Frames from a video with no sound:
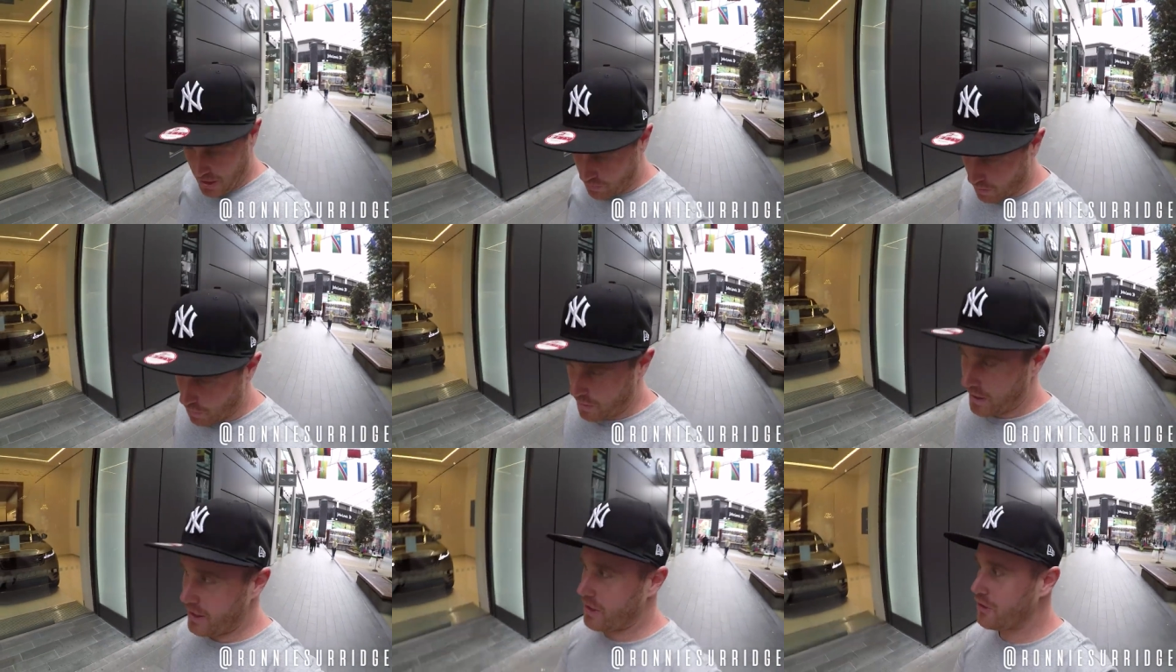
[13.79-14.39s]
What
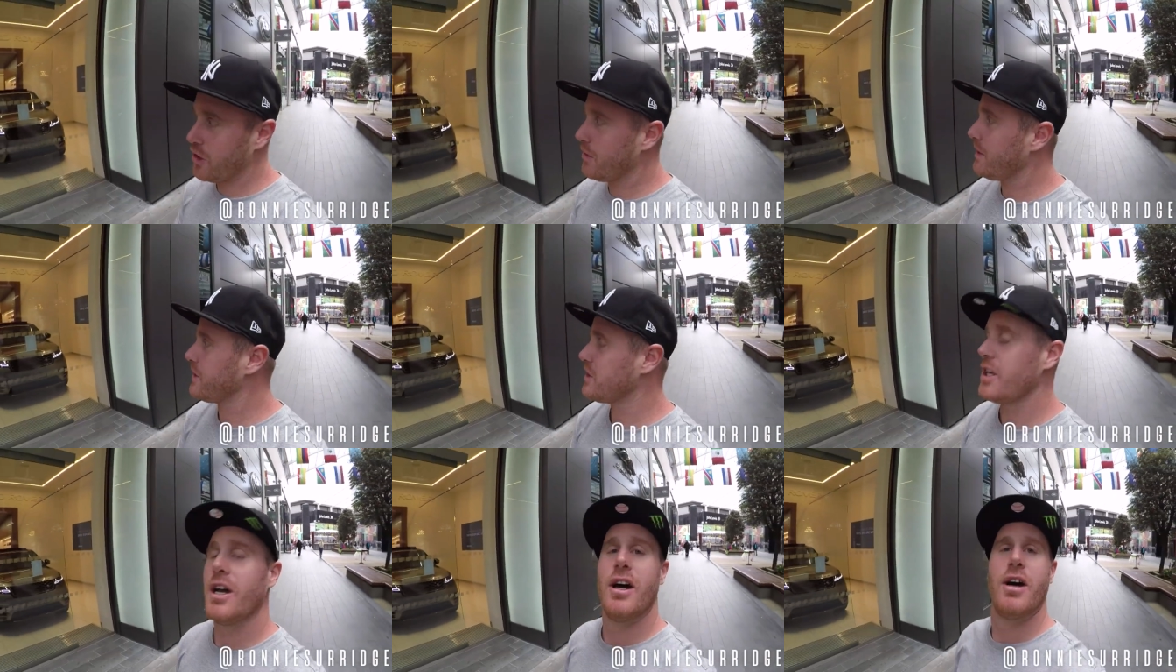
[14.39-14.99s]
we're going to do
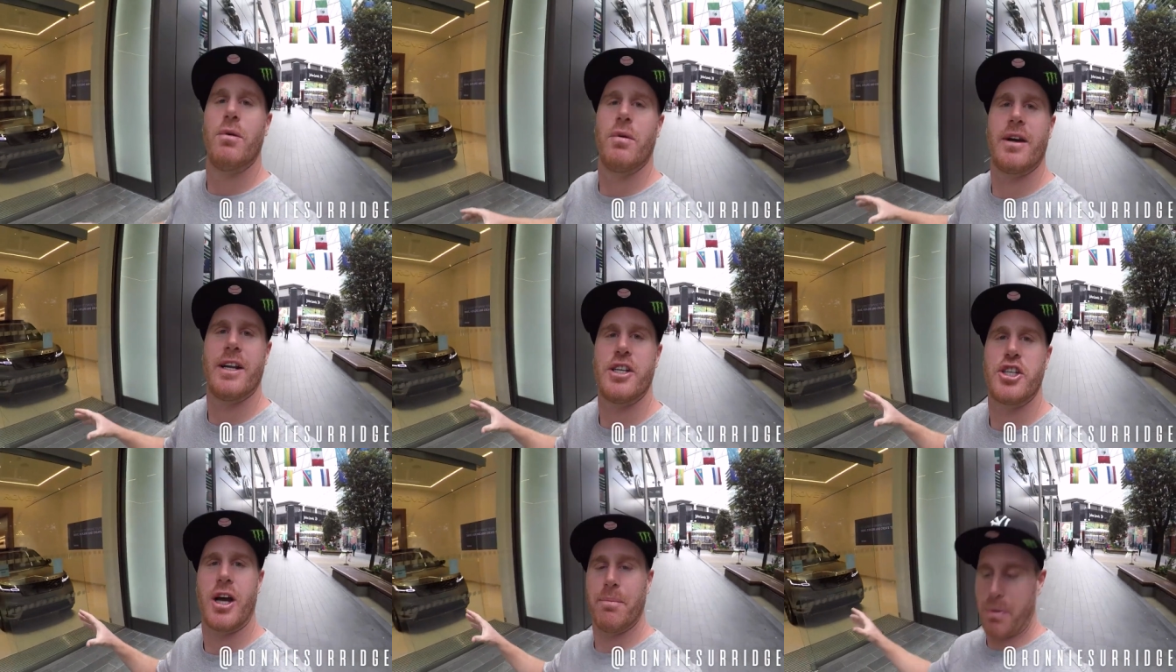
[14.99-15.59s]
is we're going
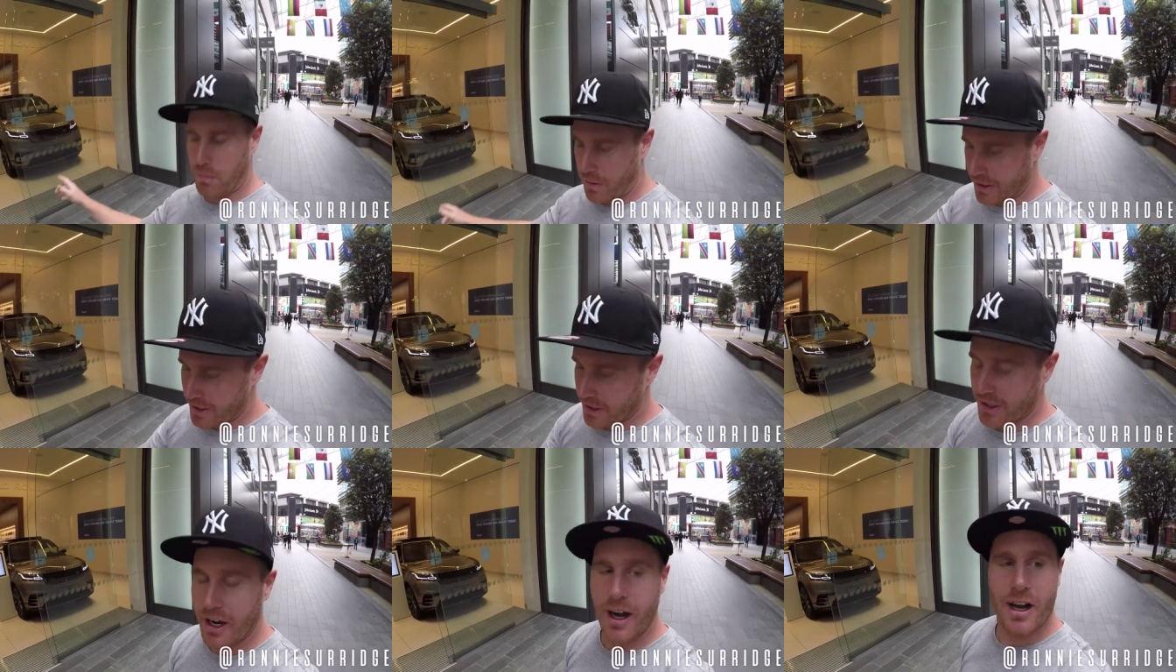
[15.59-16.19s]
to jump in one of
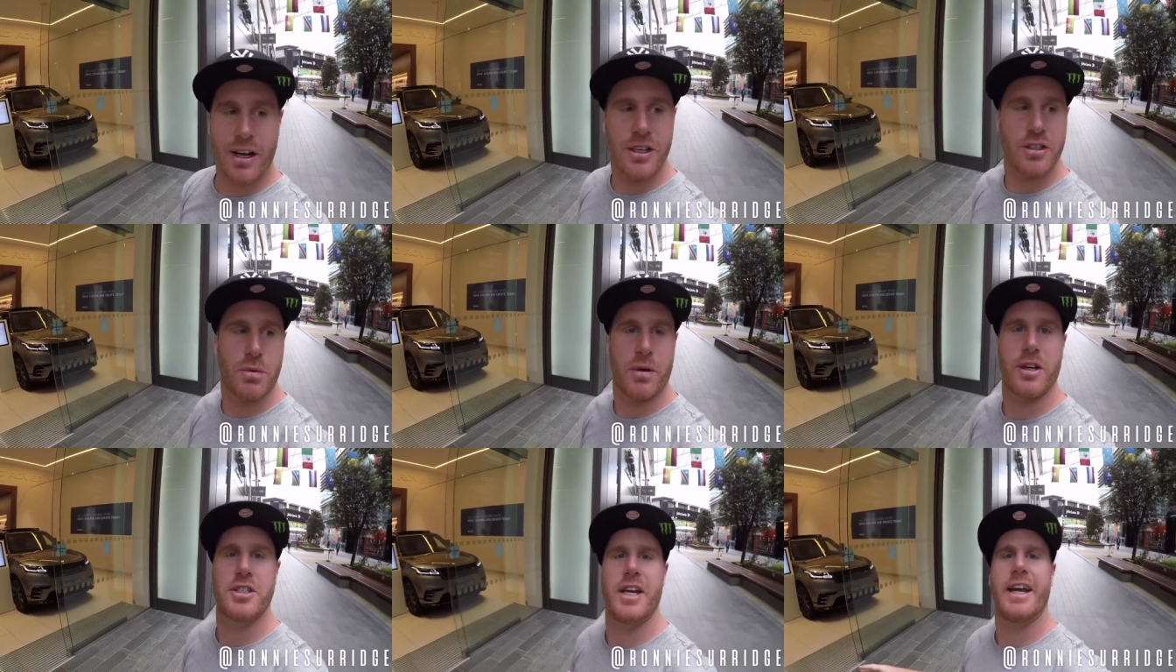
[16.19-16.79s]
the cars, we're
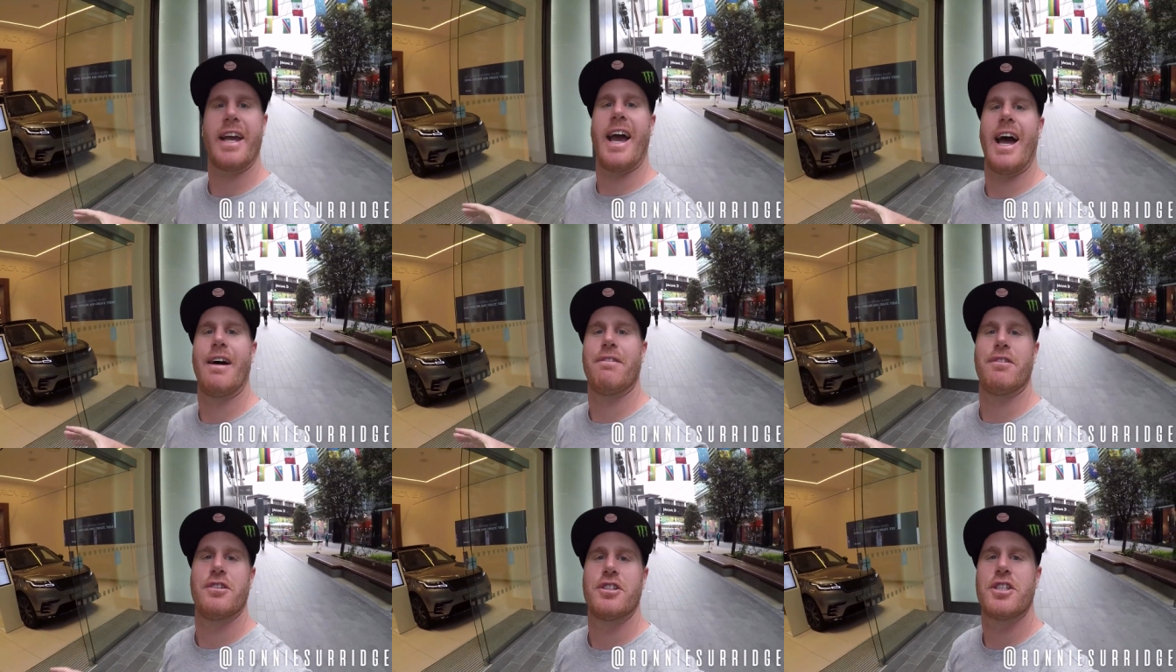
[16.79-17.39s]
going to take it
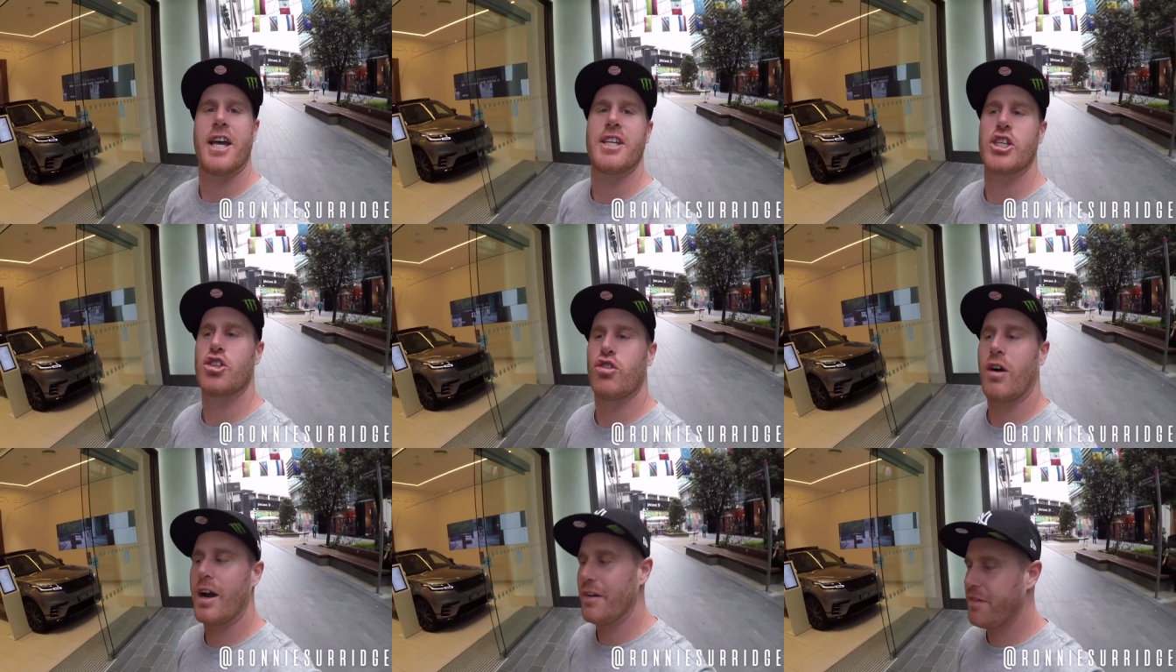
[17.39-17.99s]
out for a test
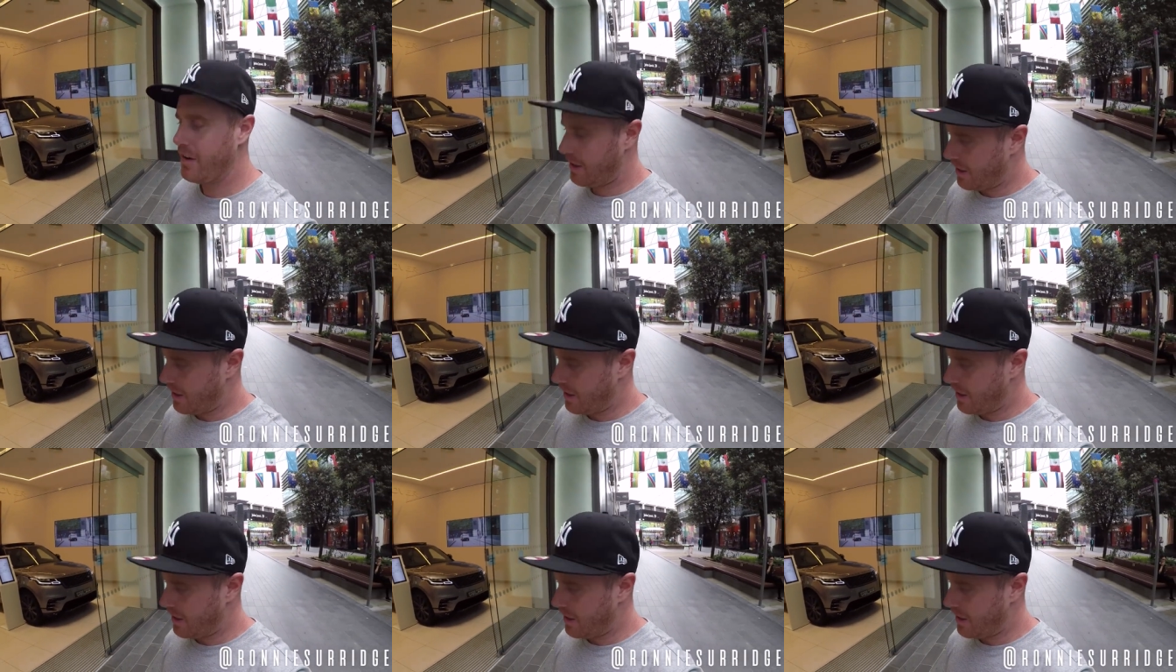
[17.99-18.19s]
drive,